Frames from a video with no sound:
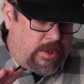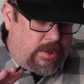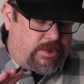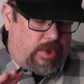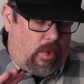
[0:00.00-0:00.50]

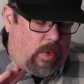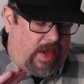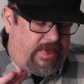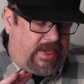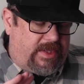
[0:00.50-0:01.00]
So
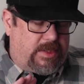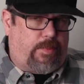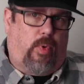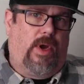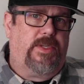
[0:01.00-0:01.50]
I think at this
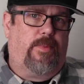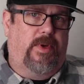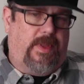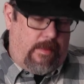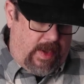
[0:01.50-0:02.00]
price
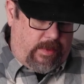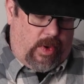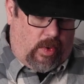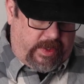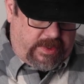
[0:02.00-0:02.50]
point, they may be
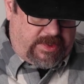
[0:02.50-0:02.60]
onto